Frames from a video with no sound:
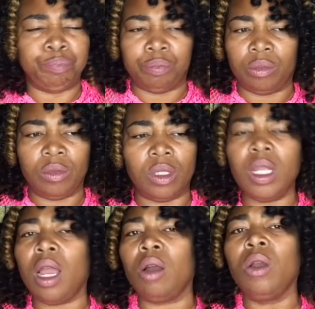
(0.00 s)
No.
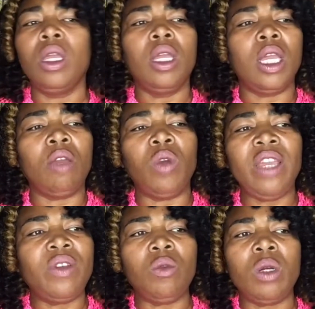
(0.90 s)
Even
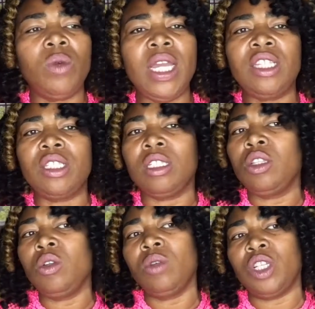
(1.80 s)
when we do
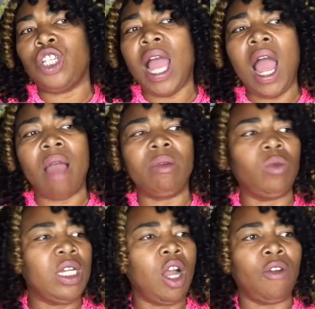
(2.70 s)
a job and we
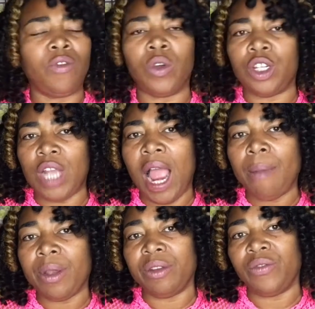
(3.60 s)
go for a job
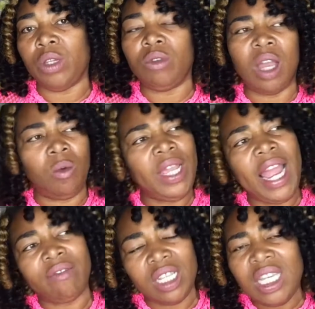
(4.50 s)
interview, don't we have to
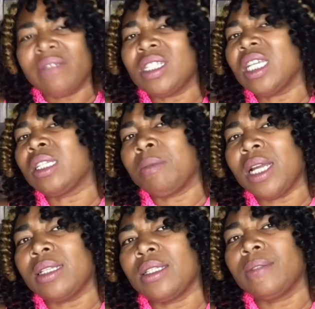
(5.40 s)
give 6
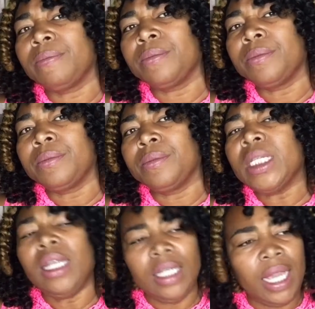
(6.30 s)
months?
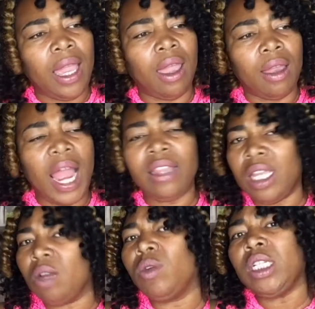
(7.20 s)
Yeah, I think
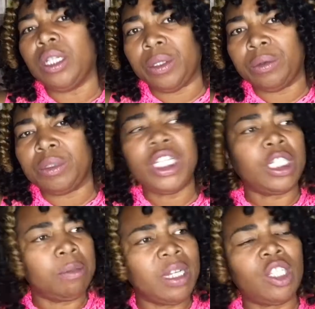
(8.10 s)
we do. 6
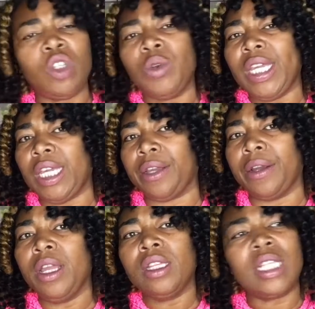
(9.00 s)
months to a year.
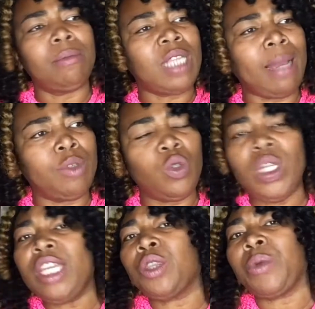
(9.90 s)
Sometimes you get
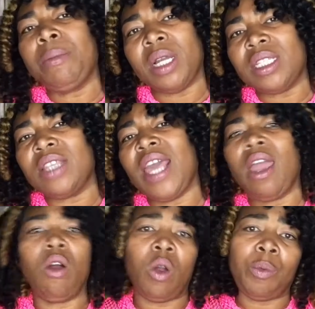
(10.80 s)
3 months of that
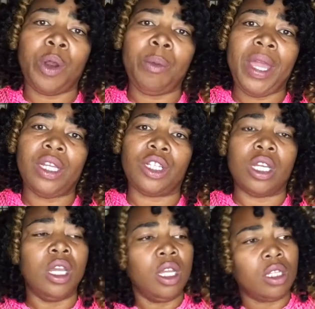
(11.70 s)
on probation.
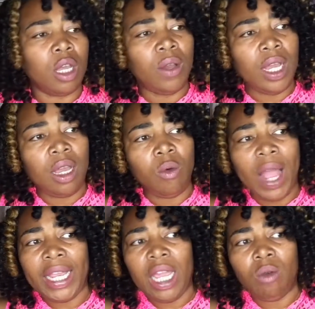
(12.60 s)
So why
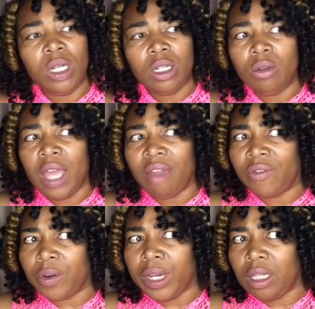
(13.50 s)
can't we do that for
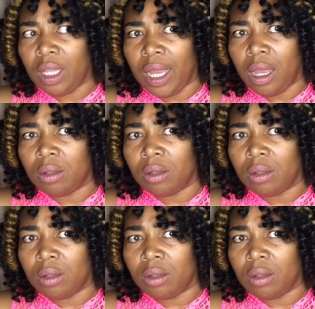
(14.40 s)
anything else?